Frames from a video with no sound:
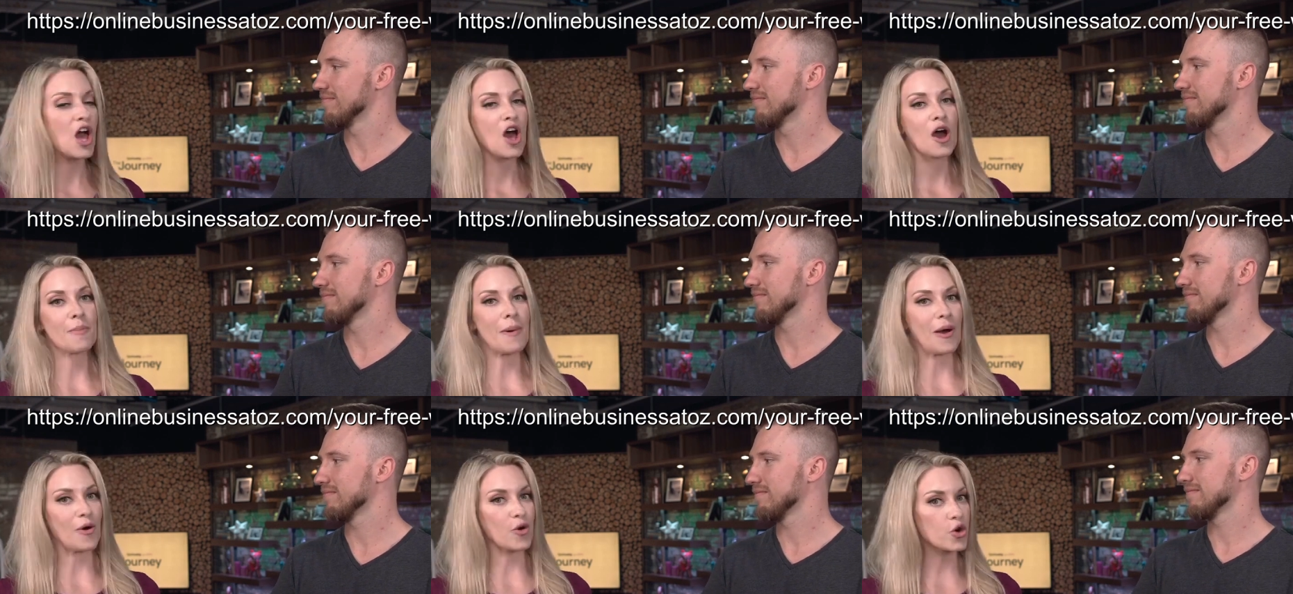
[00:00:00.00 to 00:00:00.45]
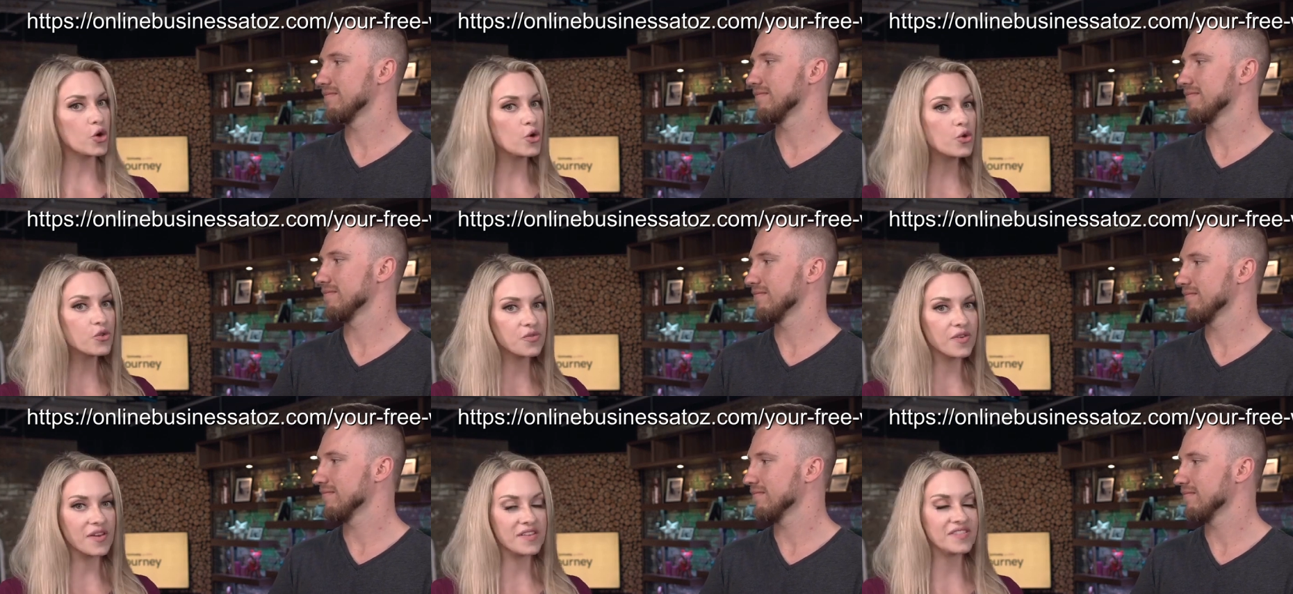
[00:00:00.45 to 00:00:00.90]
Speaker 1: about
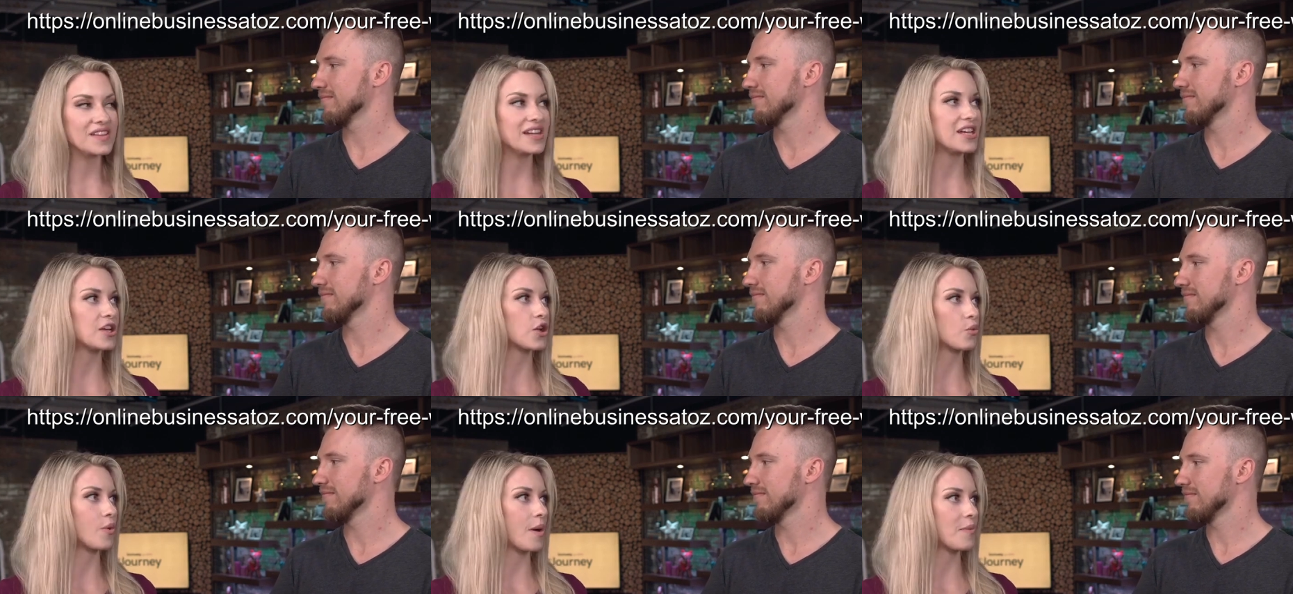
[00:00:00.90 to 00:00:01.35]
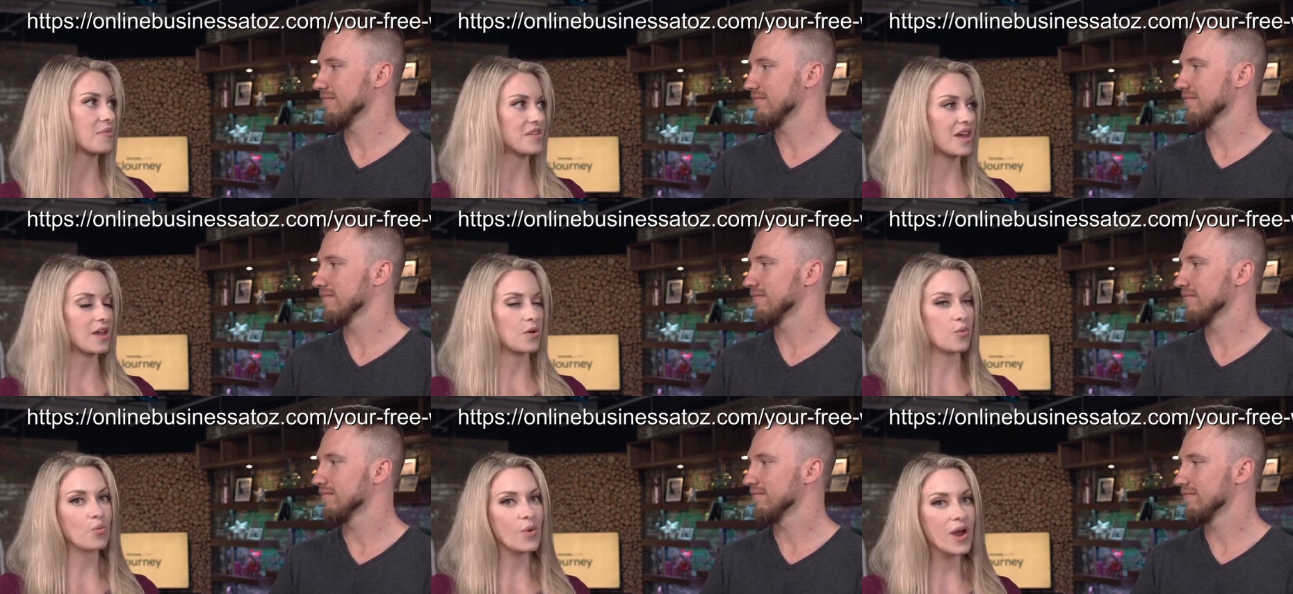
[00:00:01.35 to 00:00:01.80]
who's visiting your
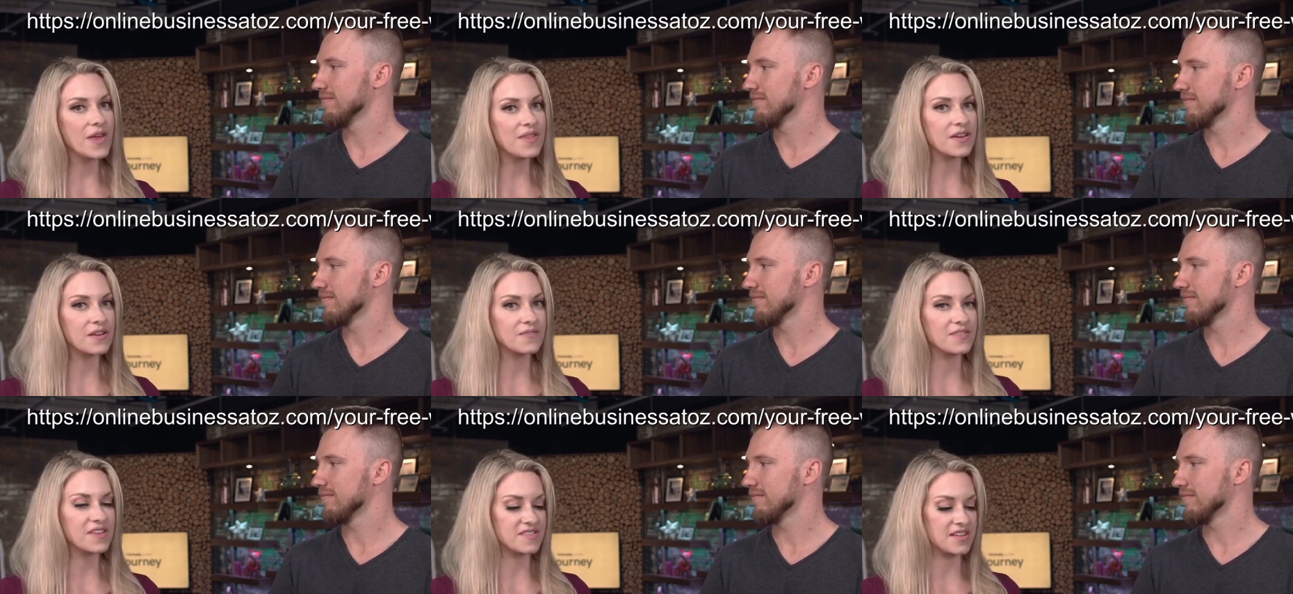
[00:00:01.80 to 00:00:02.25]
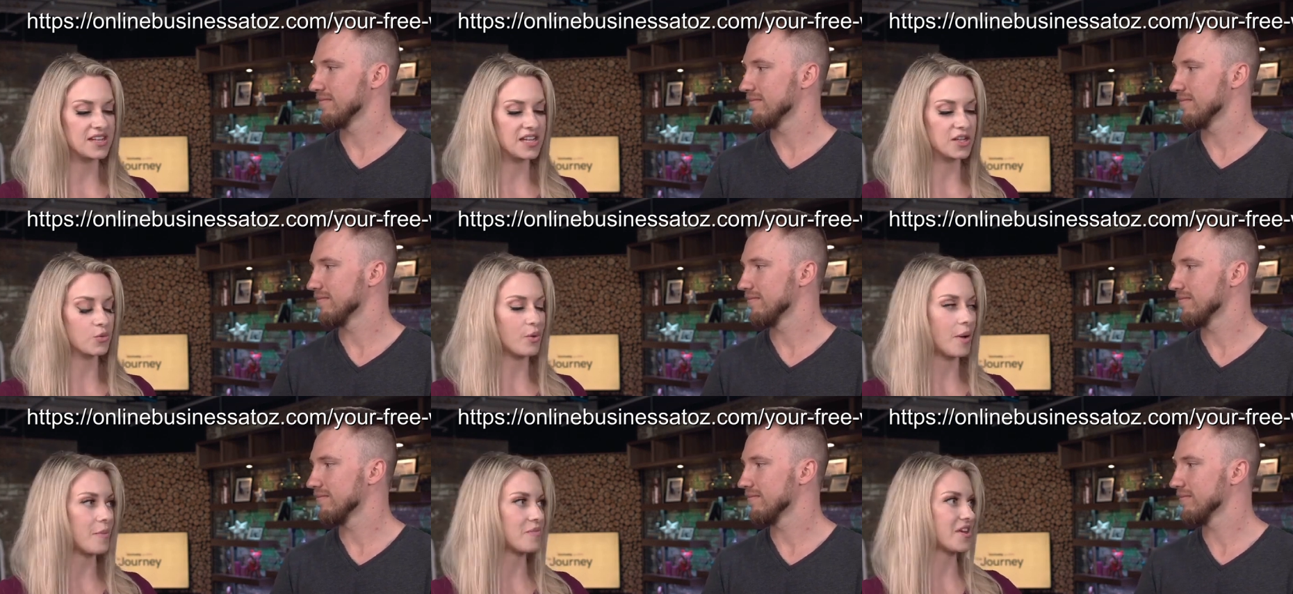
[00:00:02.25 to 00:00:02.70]
website, when they're visiting
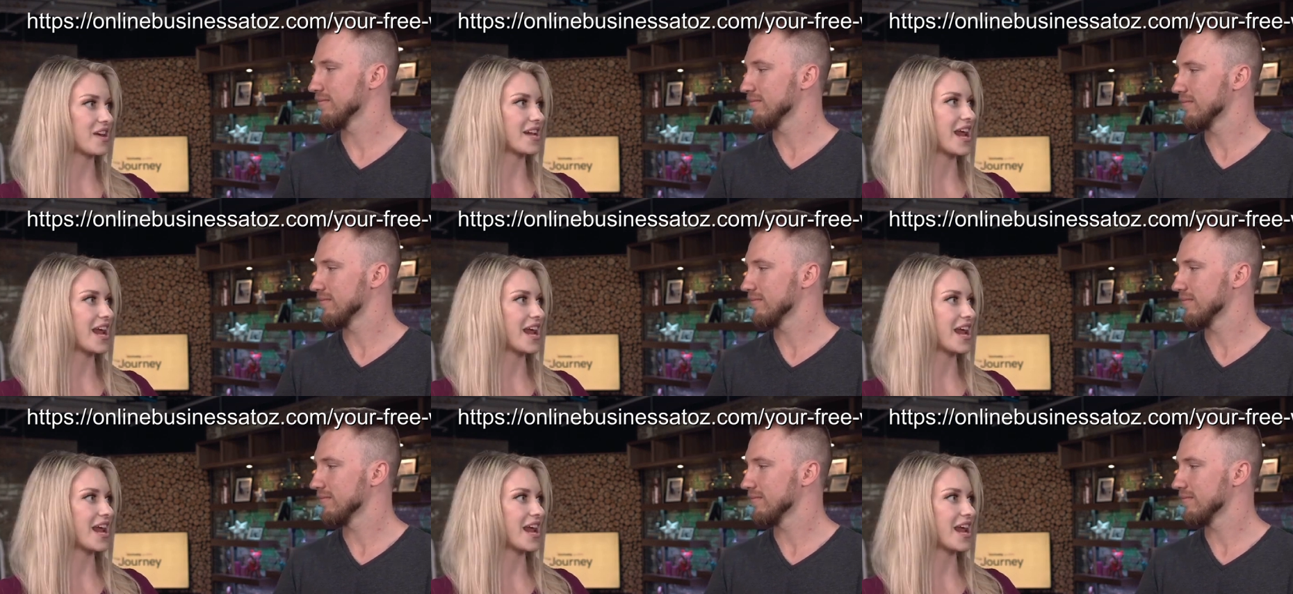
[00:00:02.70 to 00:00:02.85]
your website,